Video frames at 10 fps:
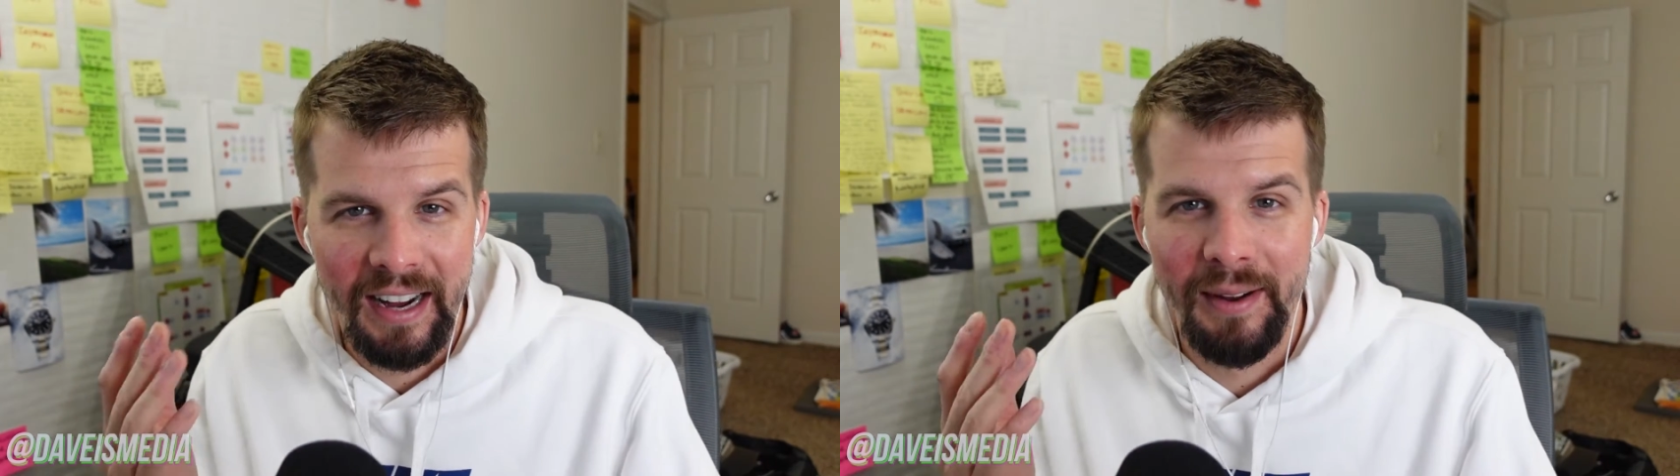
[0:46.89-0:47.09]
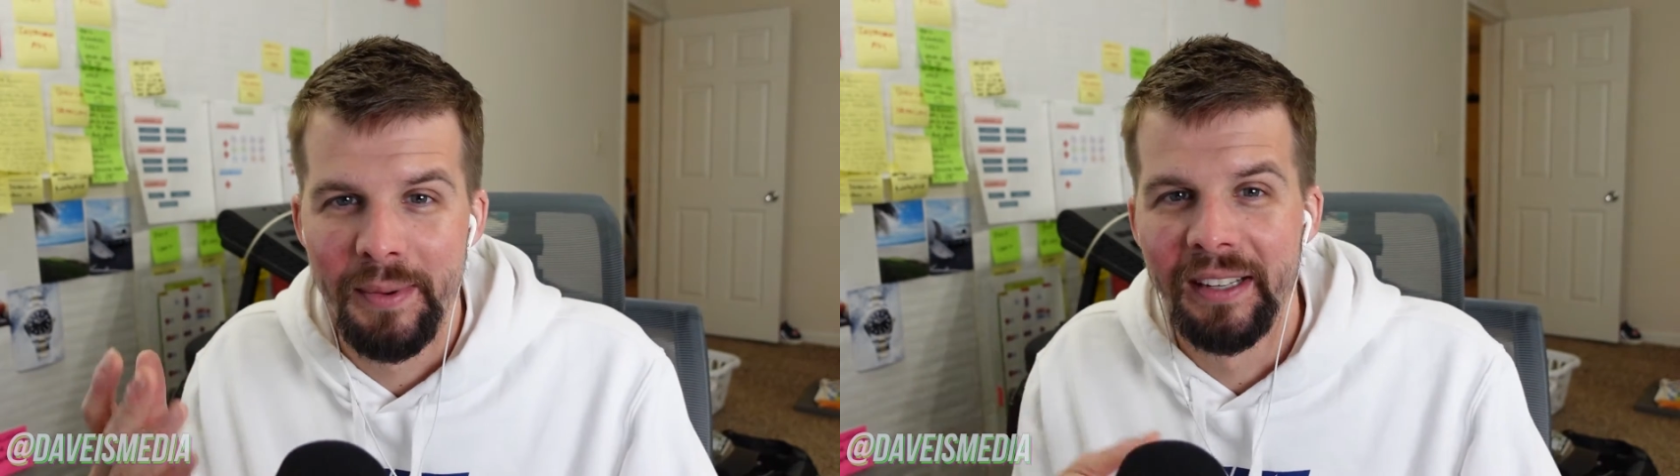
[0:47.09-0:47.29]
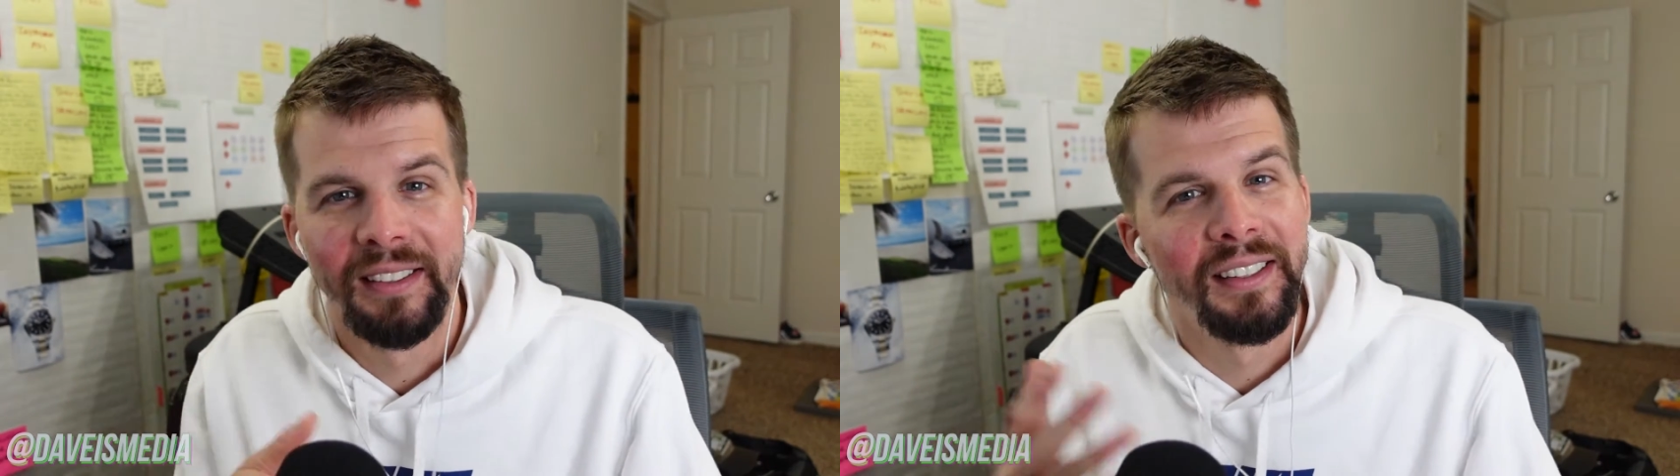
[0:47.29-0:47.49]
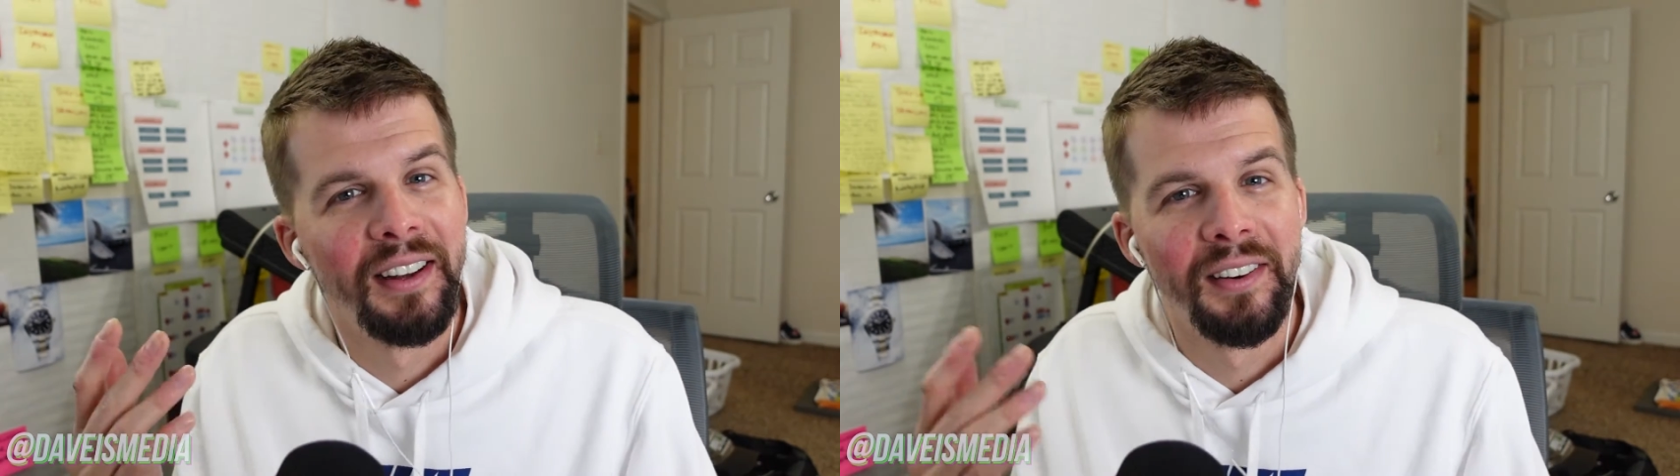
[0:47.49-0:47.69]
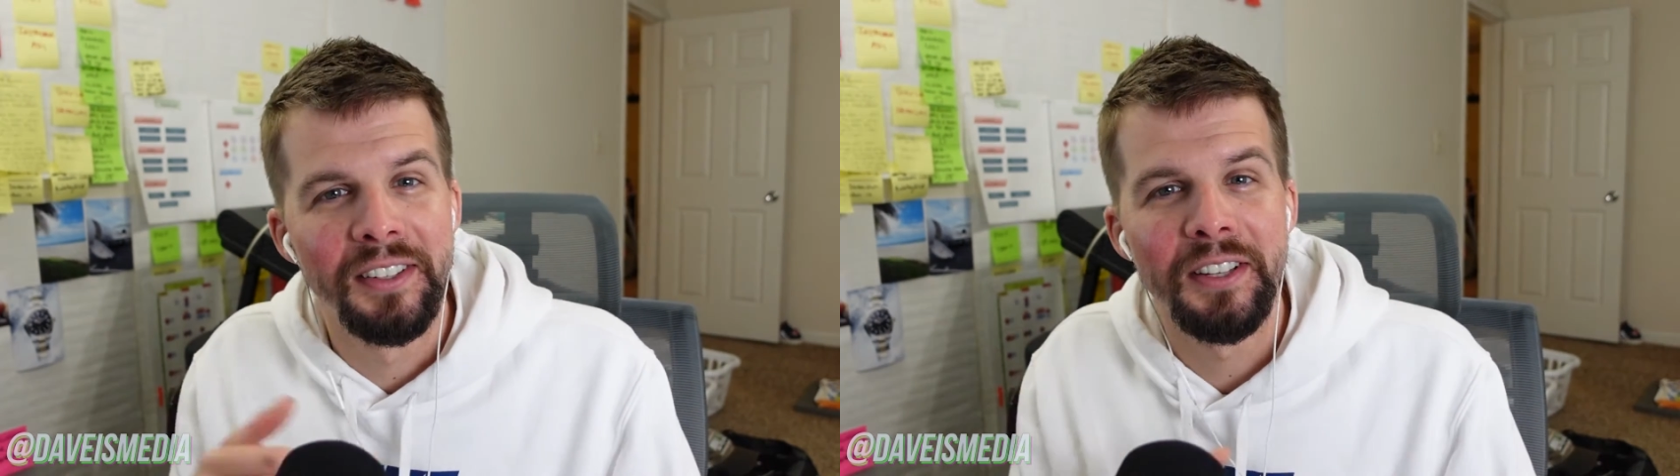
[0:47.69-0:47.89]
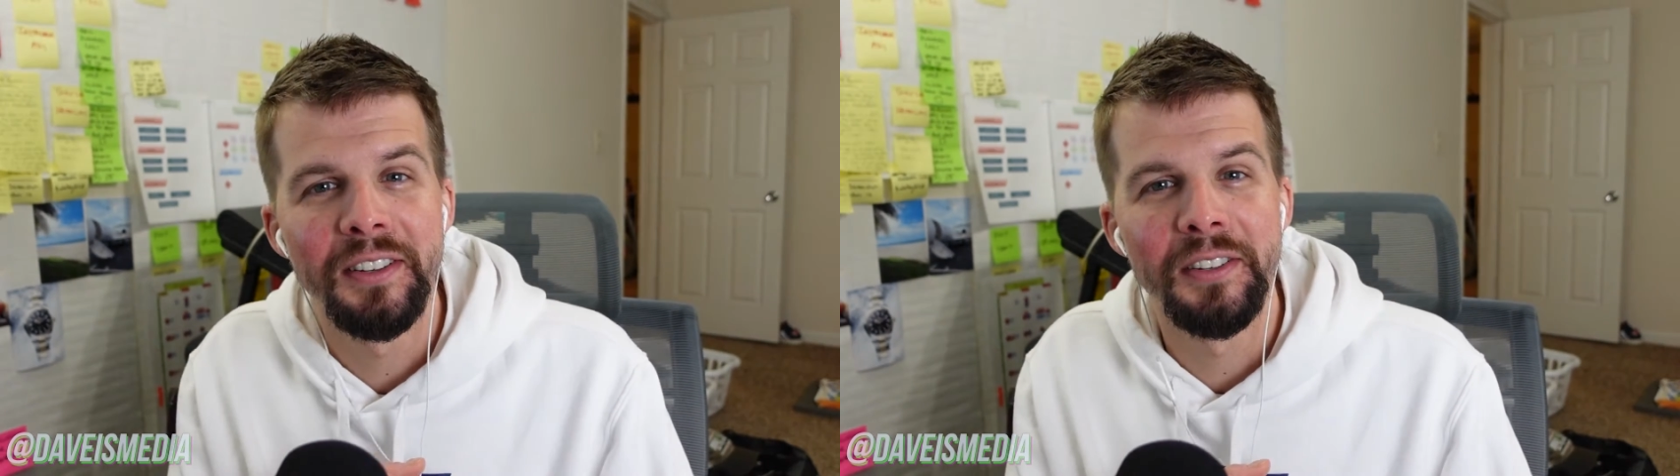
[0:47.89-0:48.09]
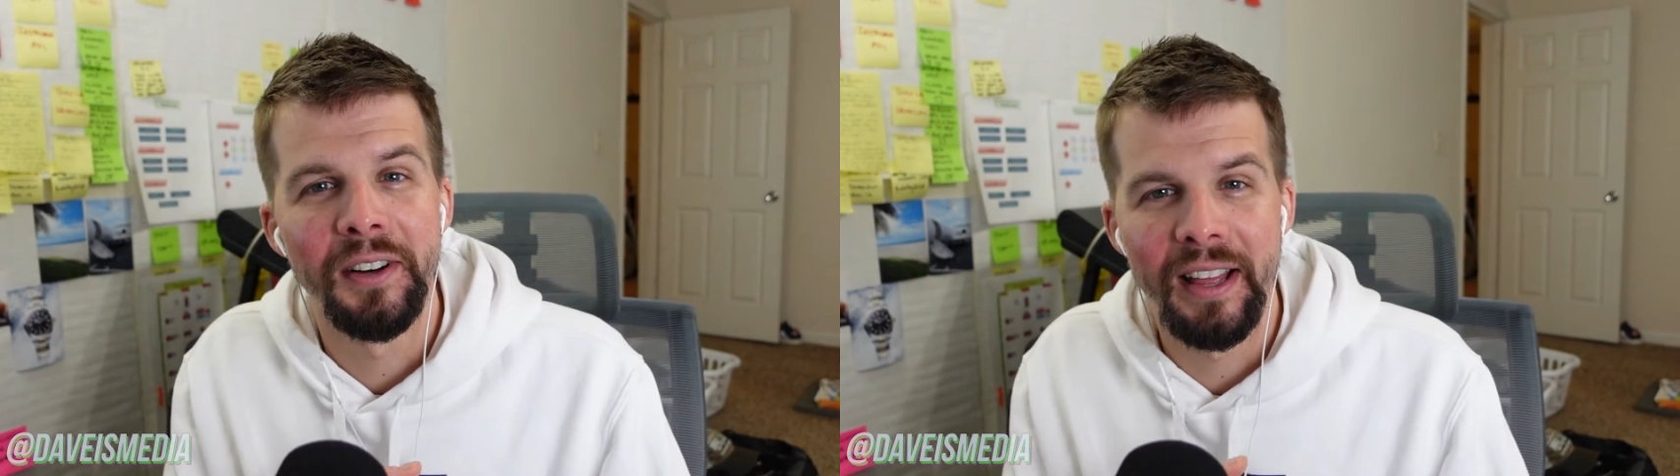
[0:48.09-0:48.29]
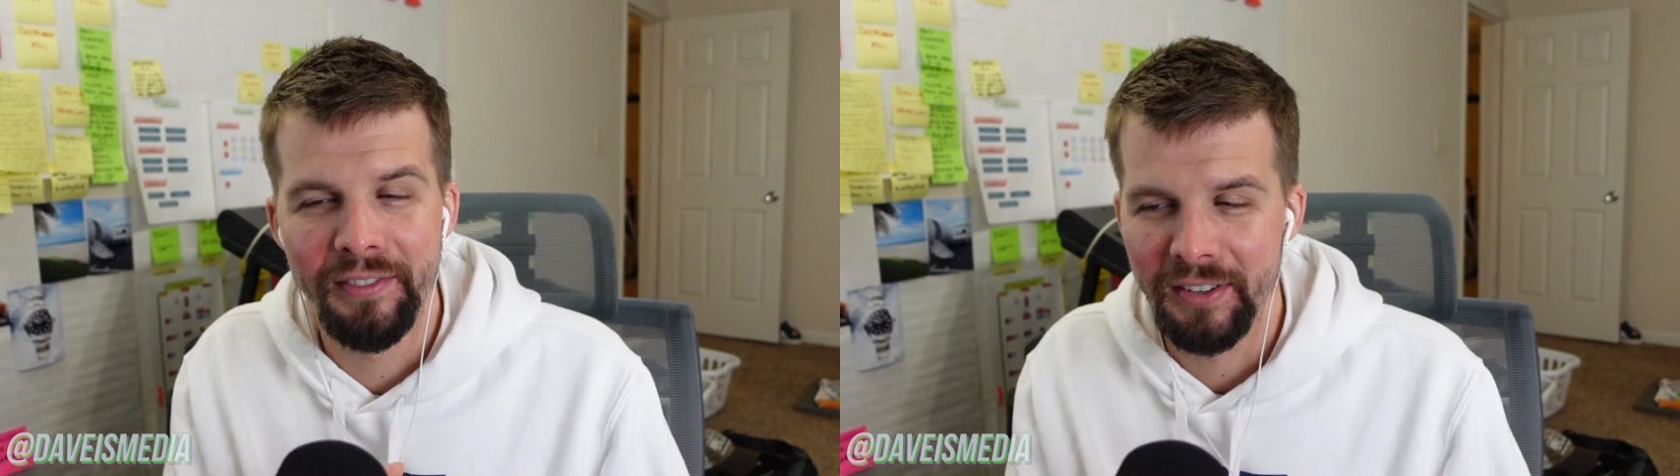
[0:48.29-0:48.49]
comment, you can do
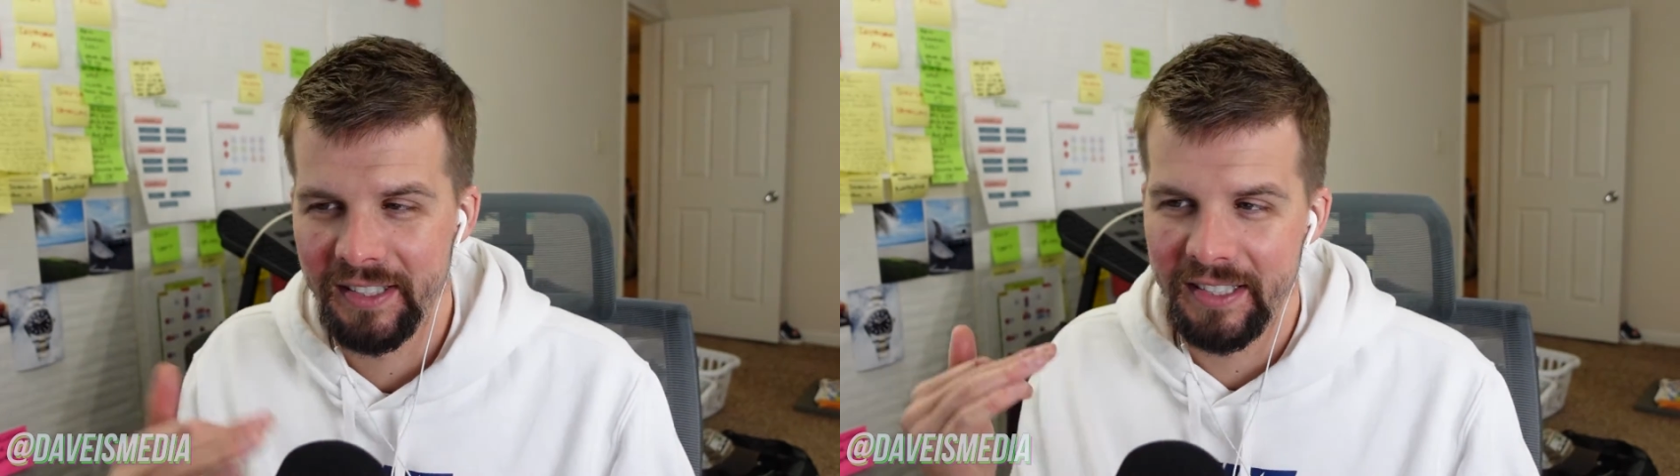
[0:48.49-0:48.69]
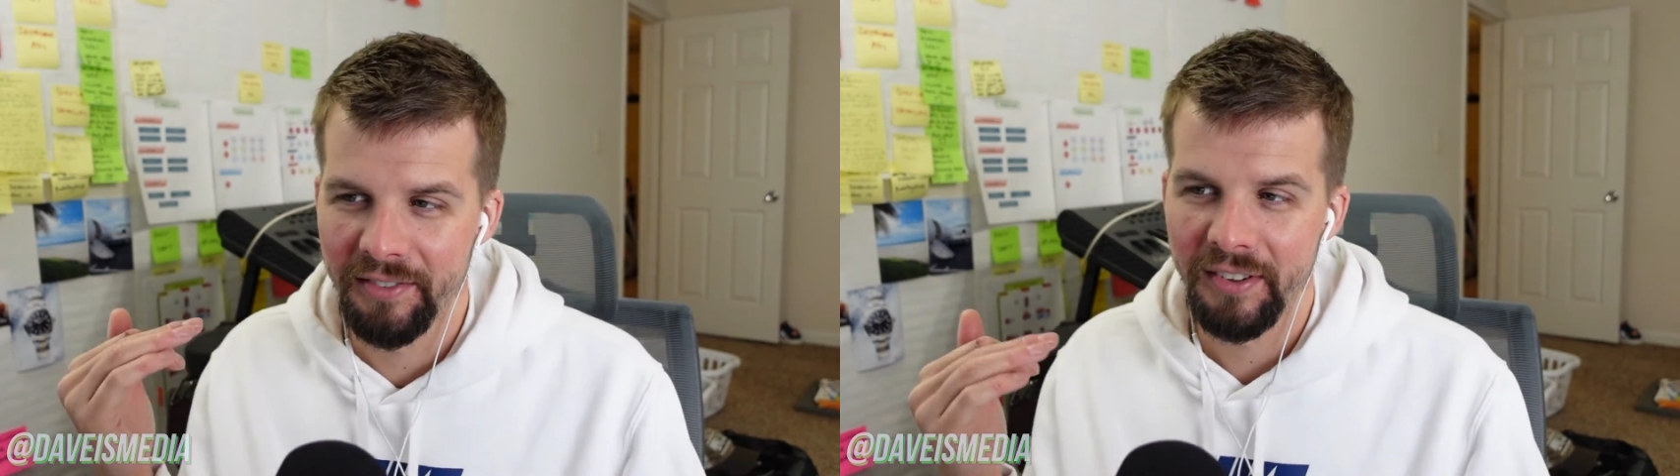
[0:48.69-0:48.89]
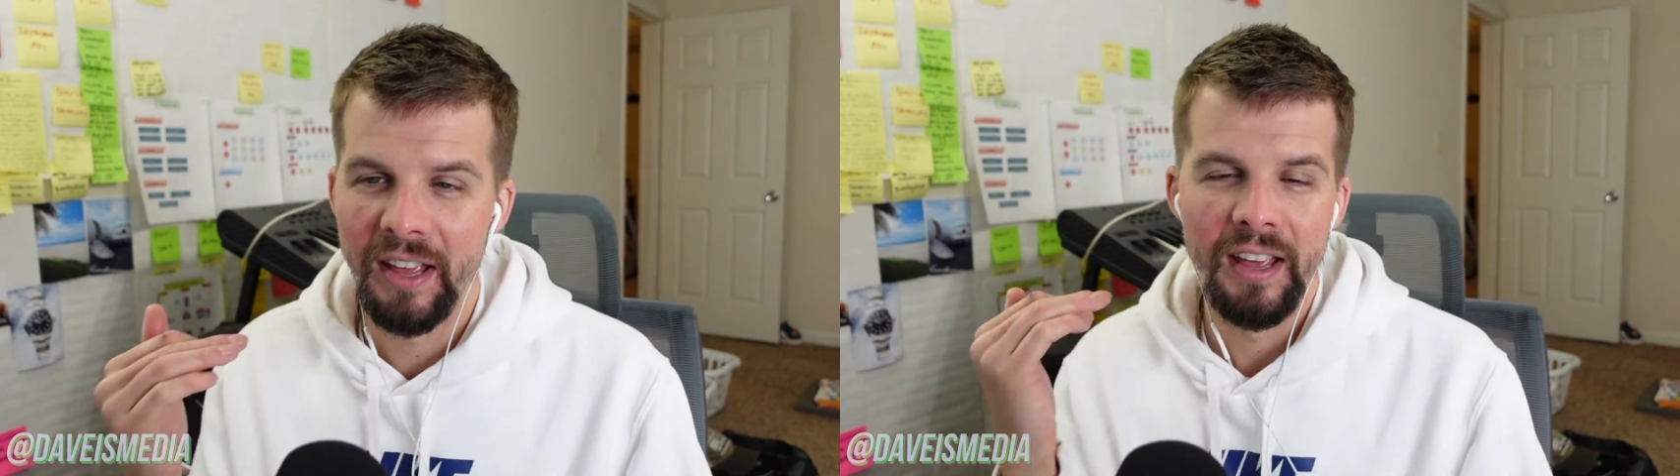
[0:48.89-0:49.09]
all that fun stuff,